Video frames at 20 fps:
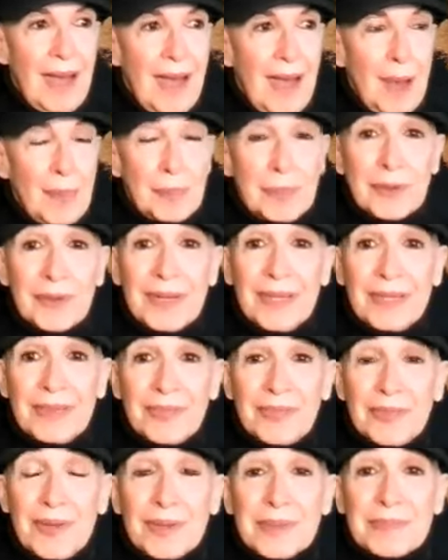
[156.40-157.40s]
operate
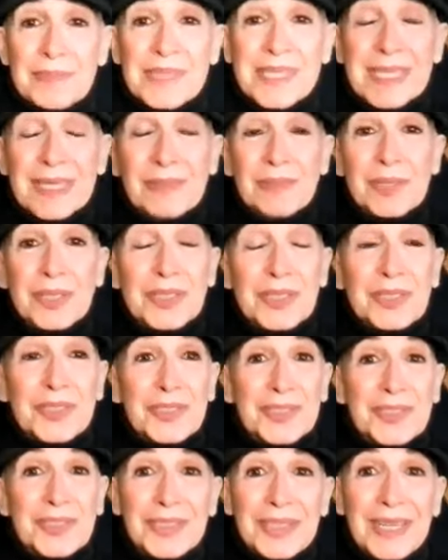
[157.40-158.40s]
from
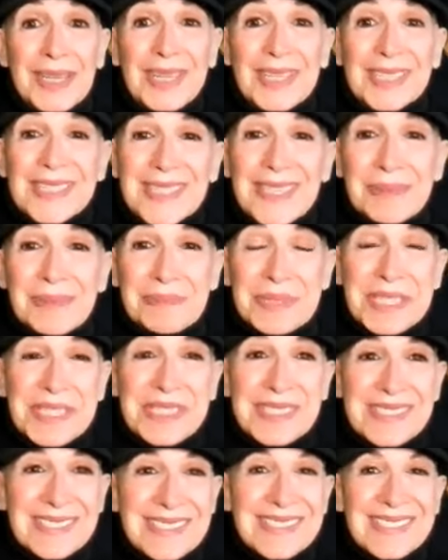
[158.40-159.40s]
similar
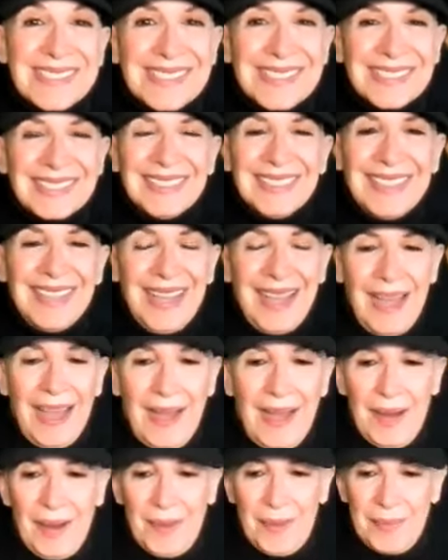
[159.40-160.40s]
assumptions
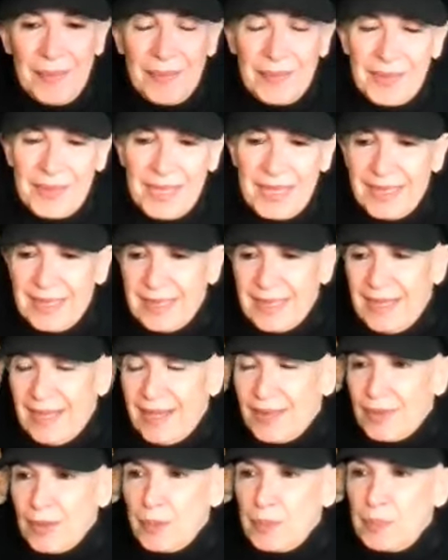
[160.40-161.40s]
um, that
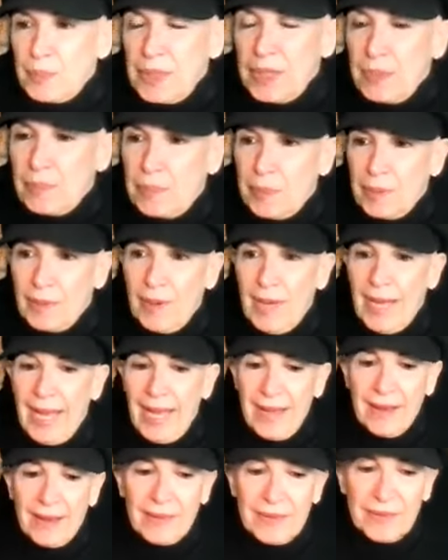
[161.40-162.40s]
other people
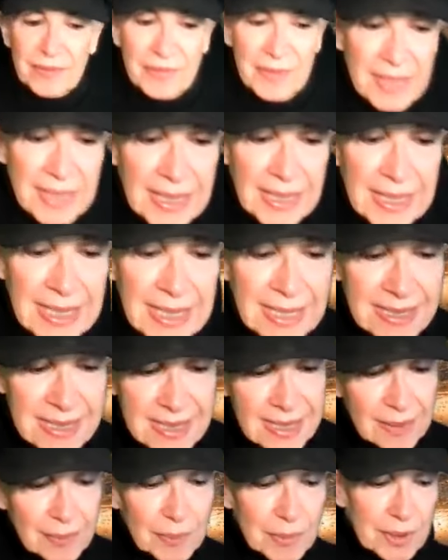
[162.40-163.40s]
have
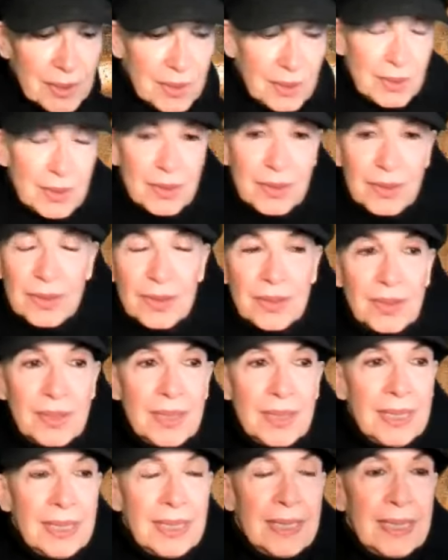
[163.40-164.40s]
similar
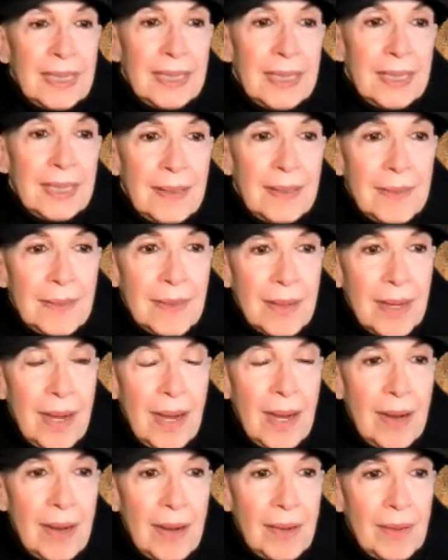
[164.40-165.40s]

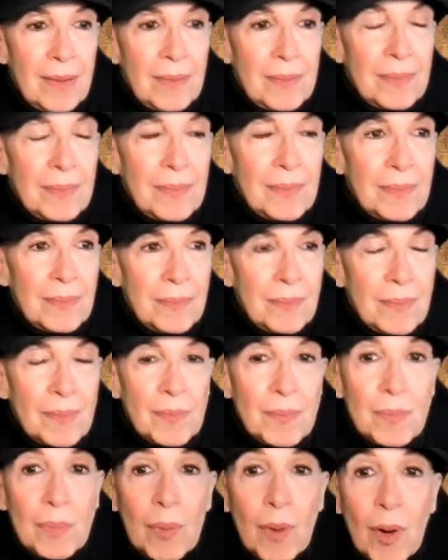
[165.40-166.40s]
um,
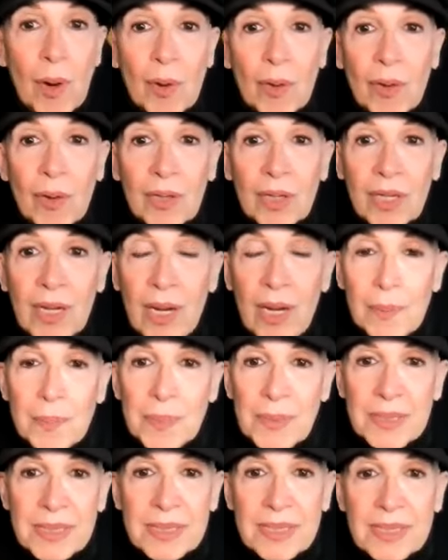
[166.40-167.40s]
moral
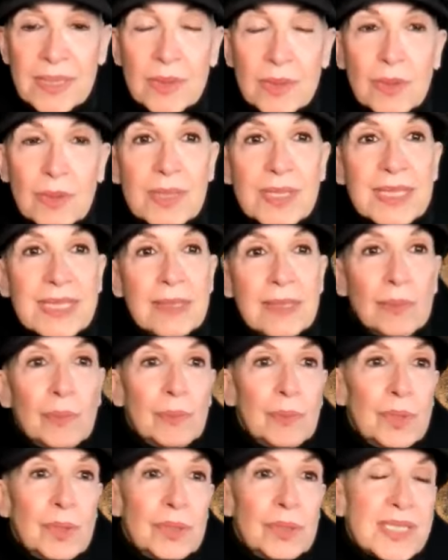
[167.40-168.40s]
compass or
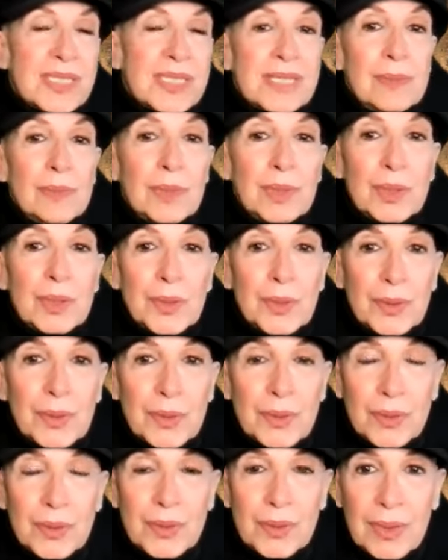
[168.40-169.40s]
sim-
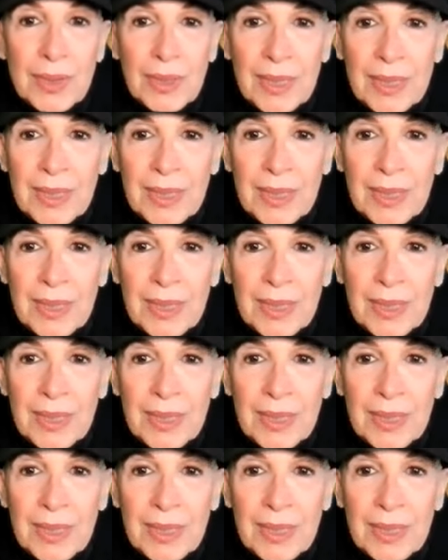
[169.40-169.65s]
similar